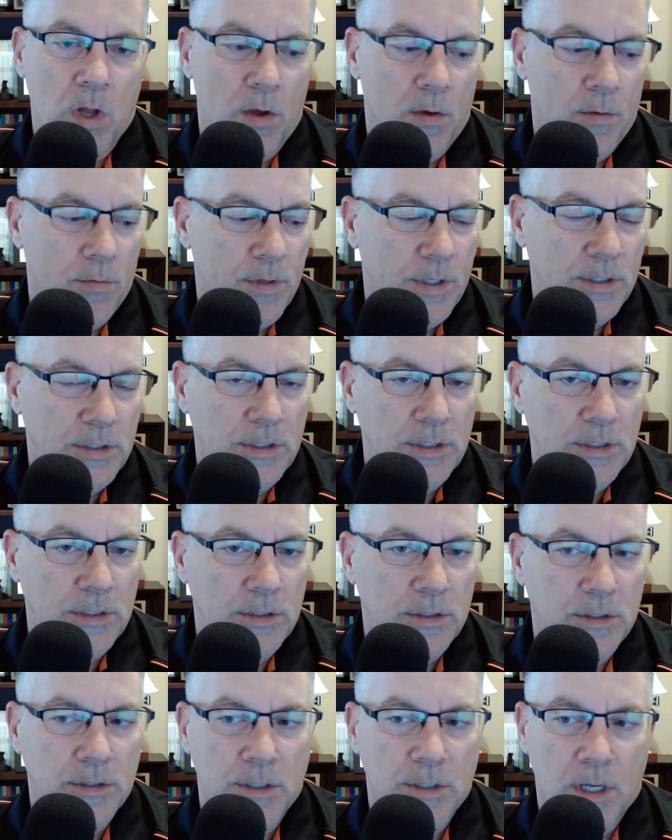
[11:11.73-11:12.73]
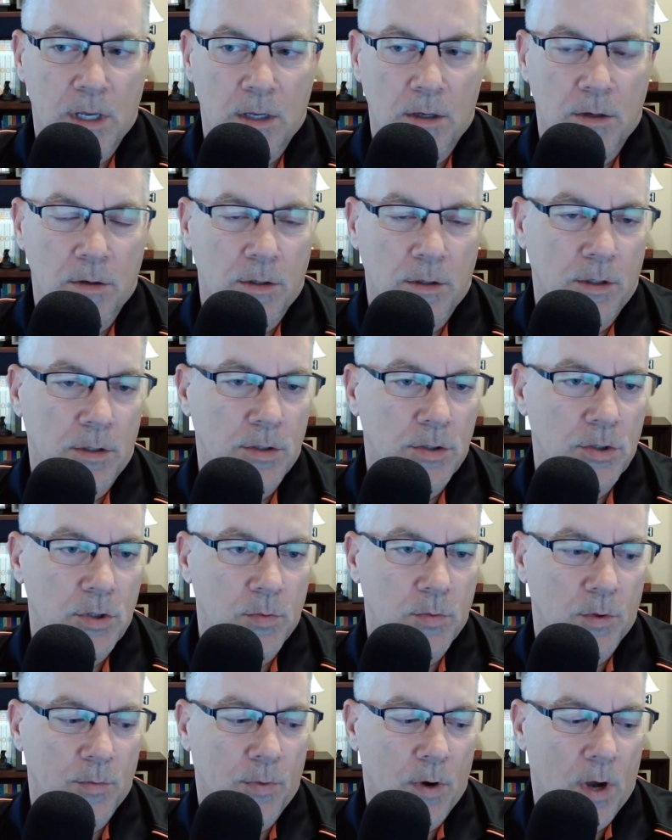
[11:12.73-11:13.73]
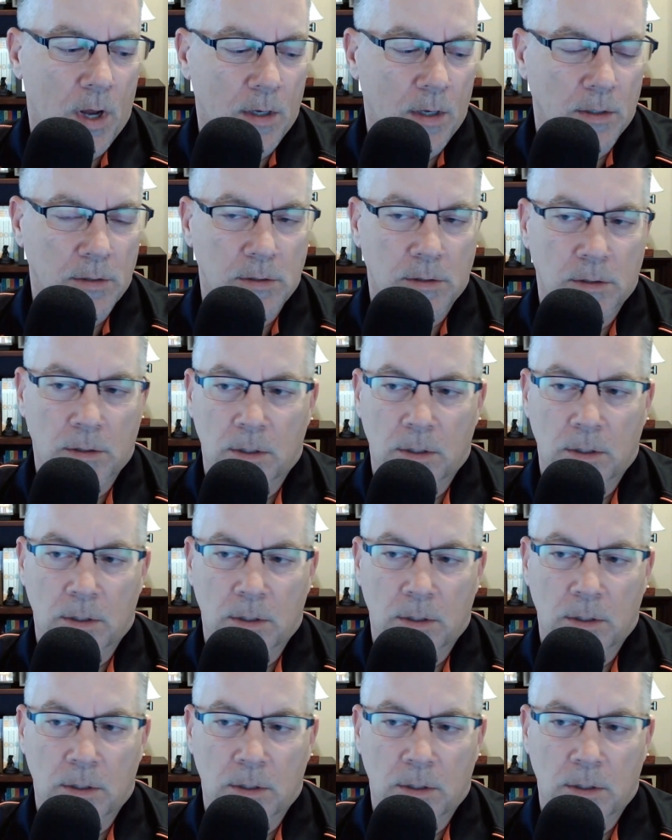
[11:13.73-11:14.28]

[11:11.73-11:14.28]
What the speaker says: this is a good consumer product.